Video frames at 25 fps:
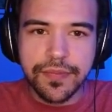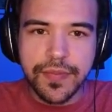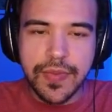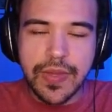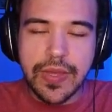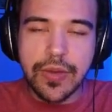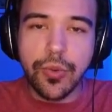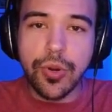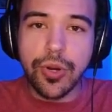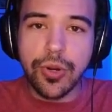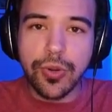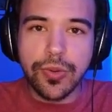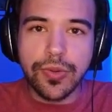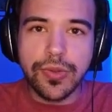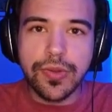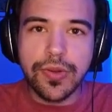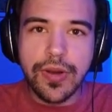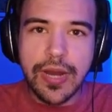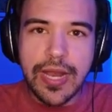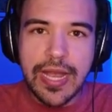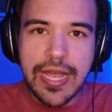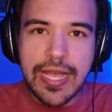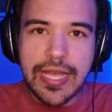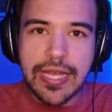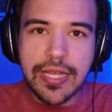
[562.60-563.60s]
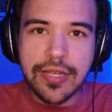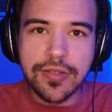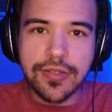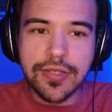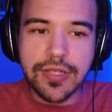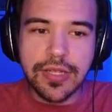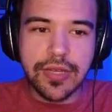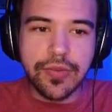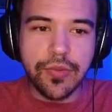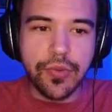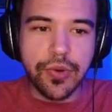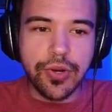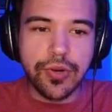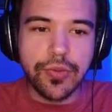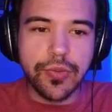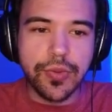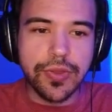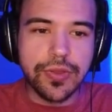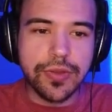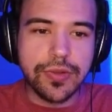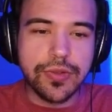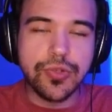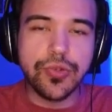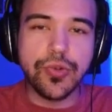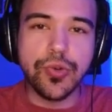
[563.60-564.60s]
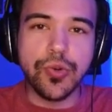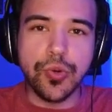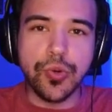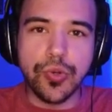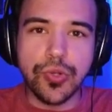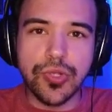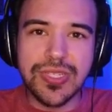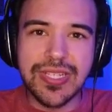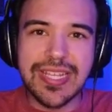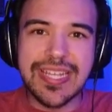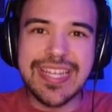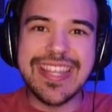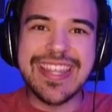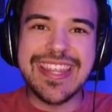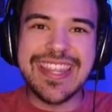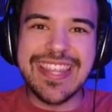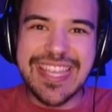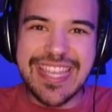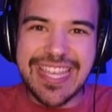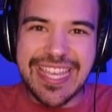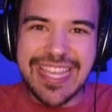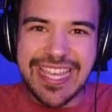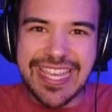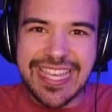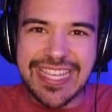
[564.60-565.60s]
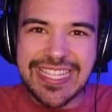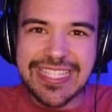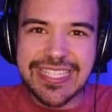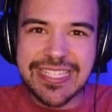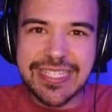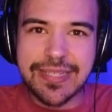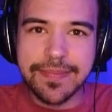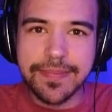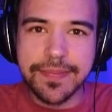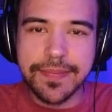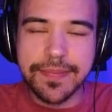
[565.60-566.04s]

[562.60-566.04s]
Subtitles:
They work with their hands and they work with tools and things.